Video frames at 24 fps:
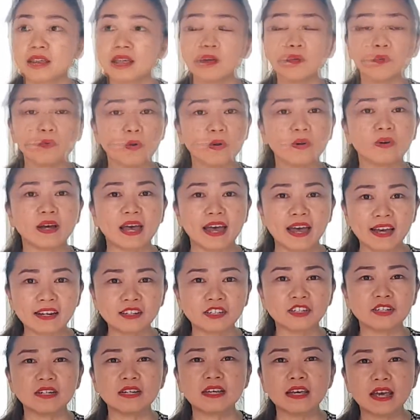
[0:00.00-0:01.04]
It will
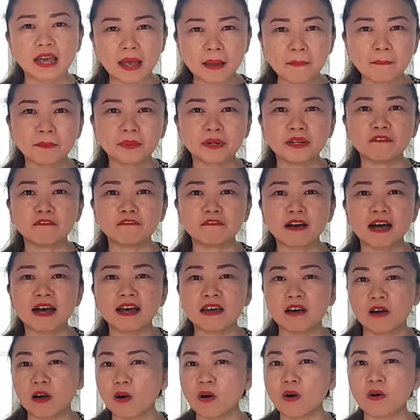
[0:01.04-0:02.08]
actually
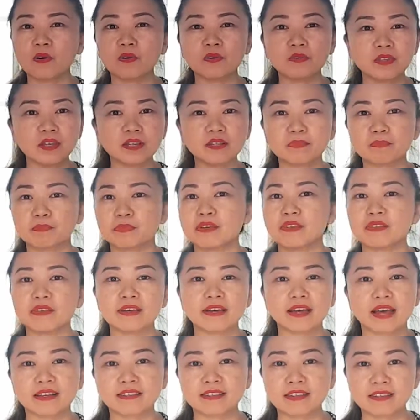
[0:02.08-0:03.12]
amplify all these
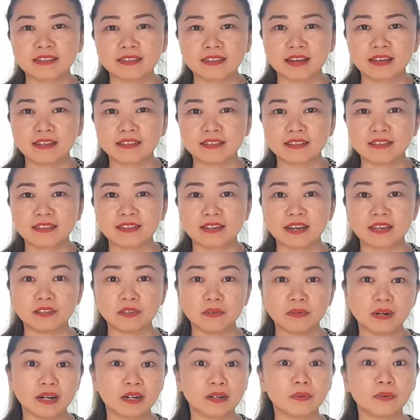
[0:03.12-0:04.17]
breathing exercises that
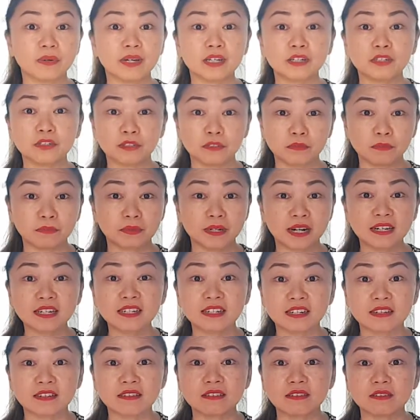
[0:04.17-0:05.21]
you are going to
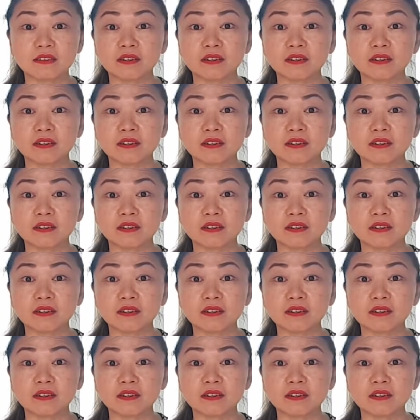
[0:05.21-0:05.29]
practice.